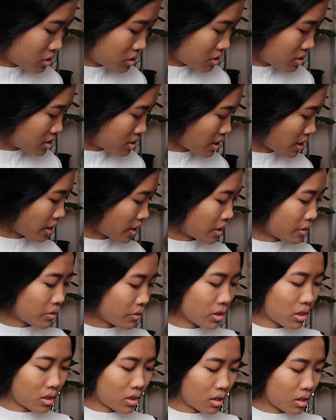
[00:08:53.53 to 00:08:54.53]
to set
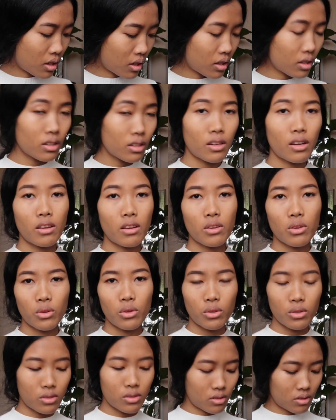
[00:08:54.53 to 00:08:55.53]
everything, I
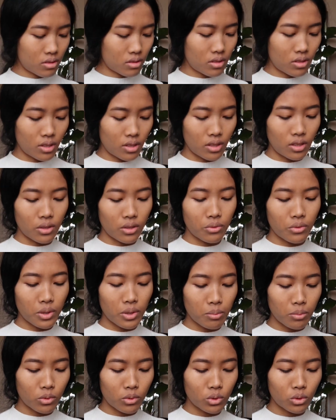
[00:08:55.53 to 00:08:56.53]
use the
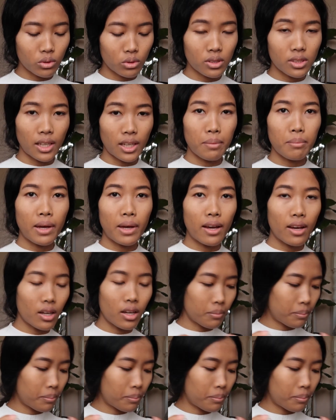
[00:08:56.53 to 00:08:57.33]
Rimmel Stay Matte